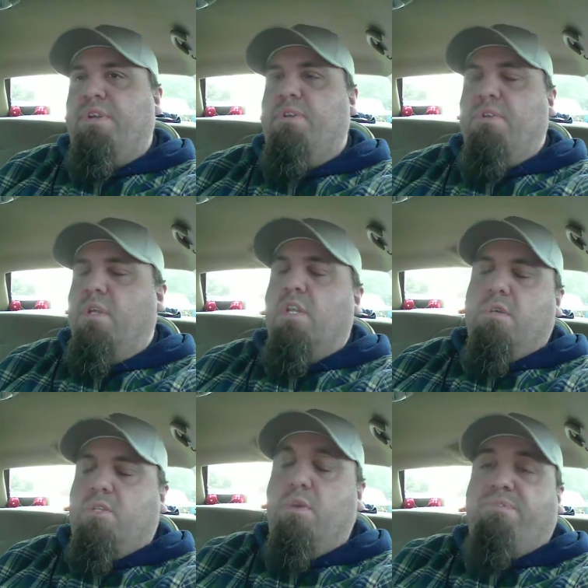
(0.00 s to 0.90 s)
you
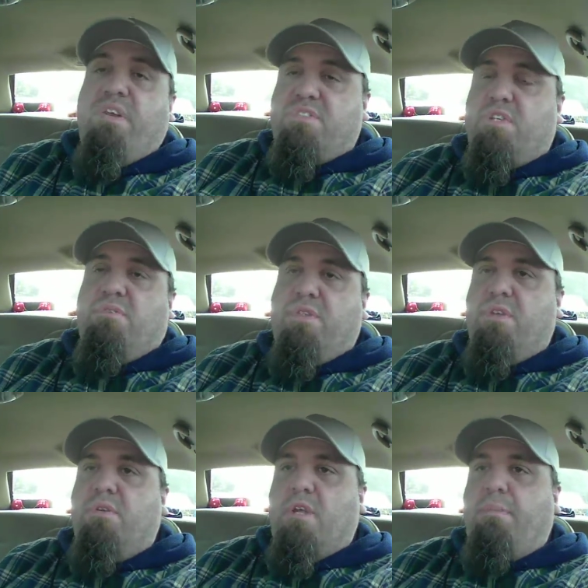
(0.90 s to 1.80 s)
know, two fifths of
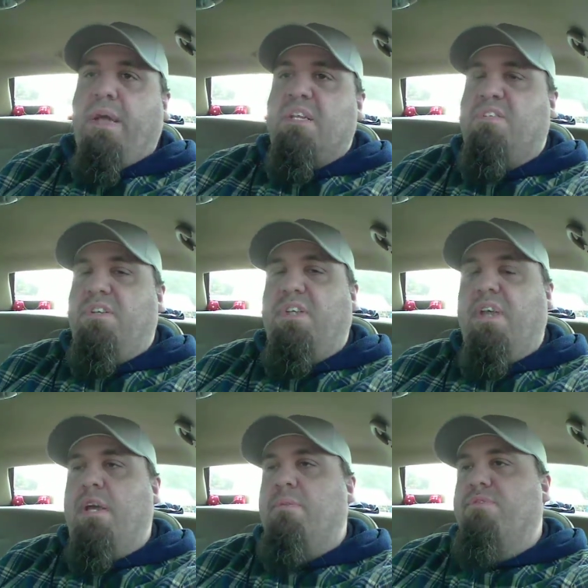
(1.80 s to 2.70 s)
the capacity he
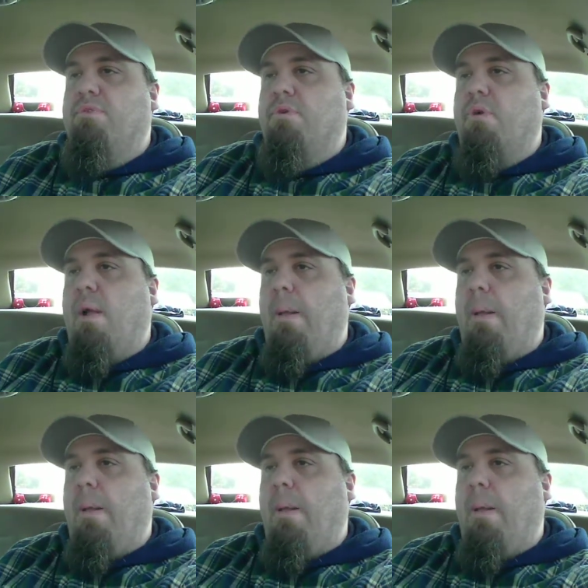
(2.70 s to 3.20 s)
had before.